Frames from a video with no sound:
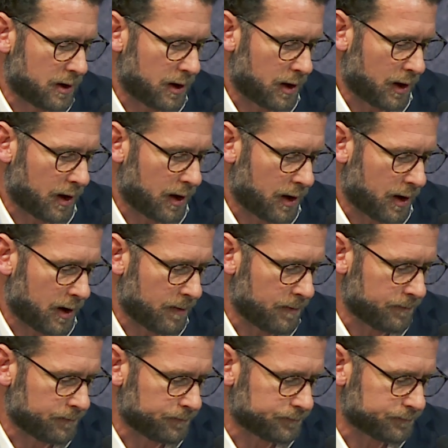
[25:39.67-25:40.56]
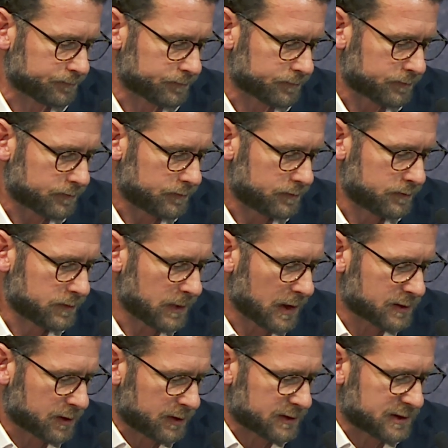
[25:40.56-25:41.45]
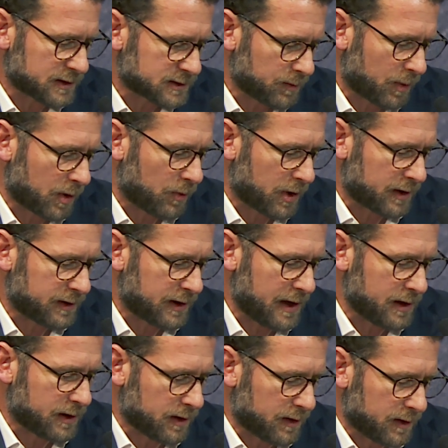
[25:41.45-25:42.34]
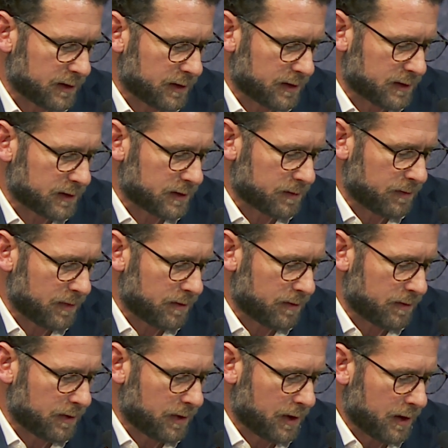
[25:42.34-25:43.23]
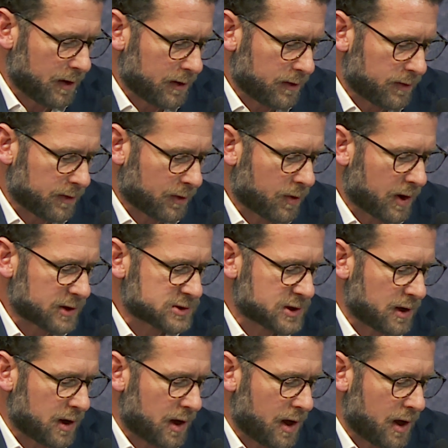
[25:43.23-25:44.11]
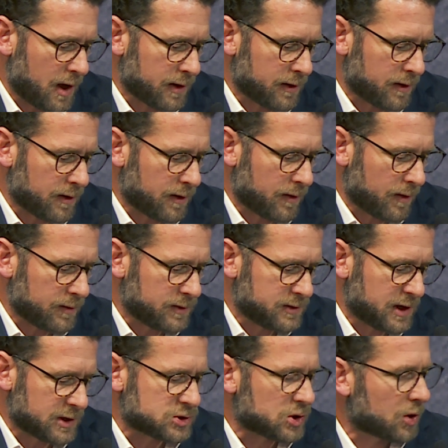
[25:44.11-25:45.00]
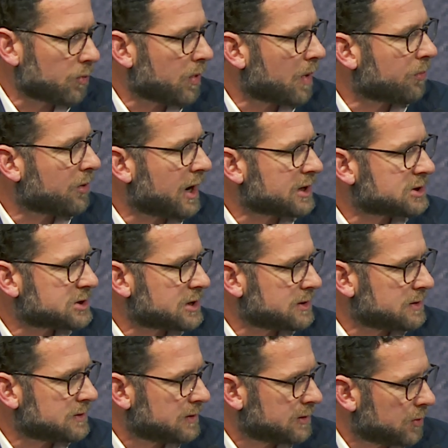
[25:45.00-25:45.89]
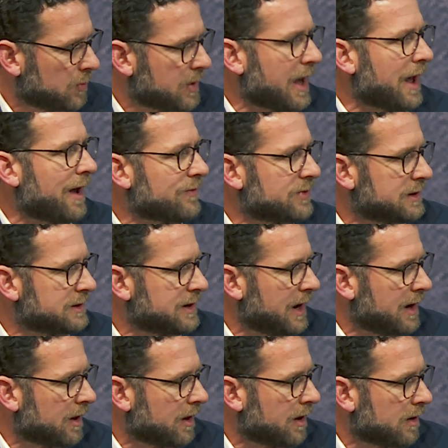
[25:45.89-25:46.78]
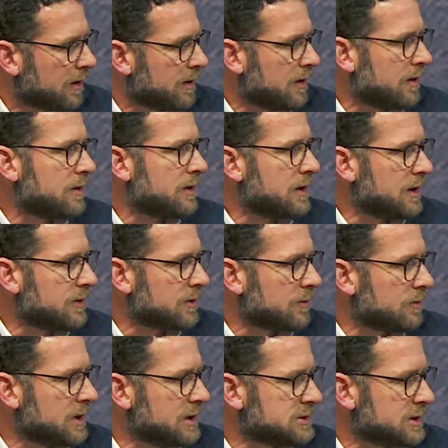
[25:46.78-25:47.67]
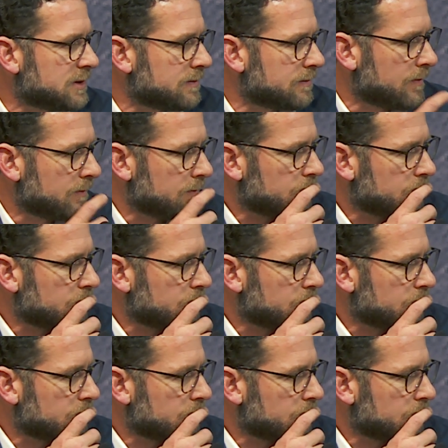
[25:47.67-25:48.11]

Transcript: So does someone want to take the question on digital repression? Do we have the data in the region?